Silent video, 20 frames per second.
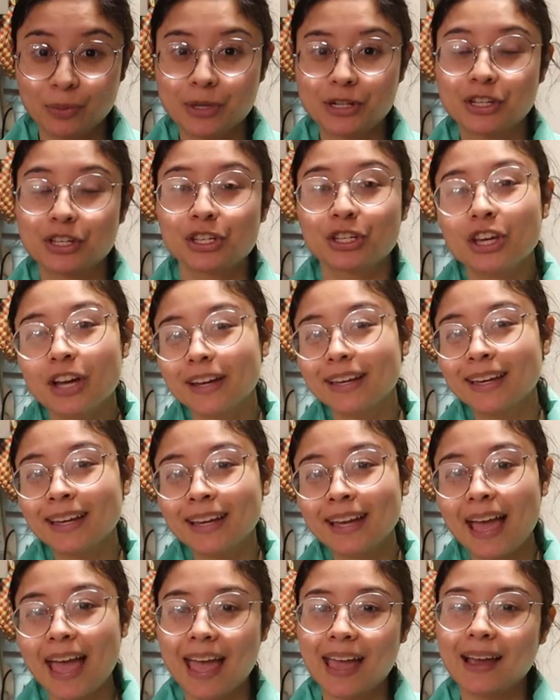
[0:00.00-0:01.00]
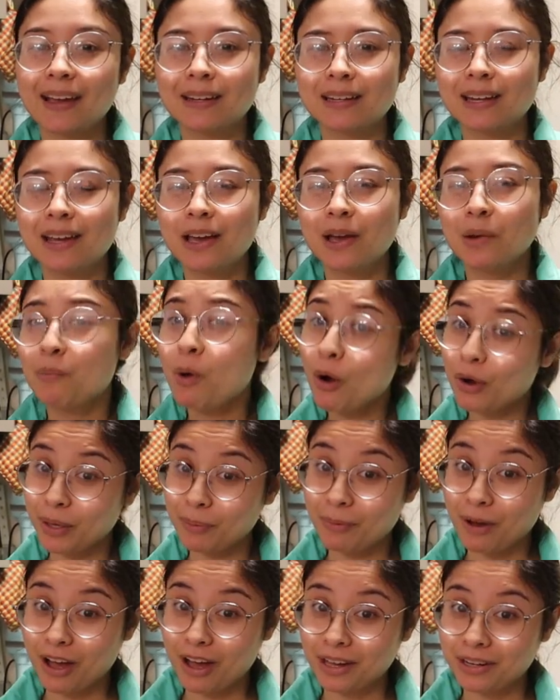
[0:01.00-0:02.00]
which is cooking and
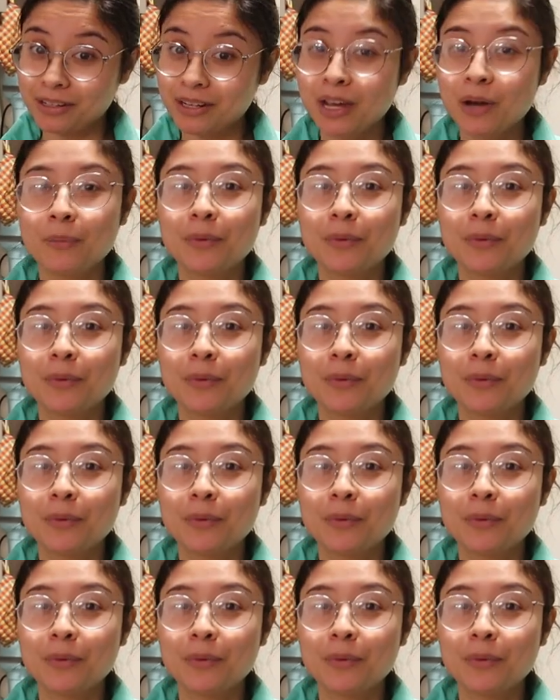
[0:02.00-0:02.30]
Pokemon,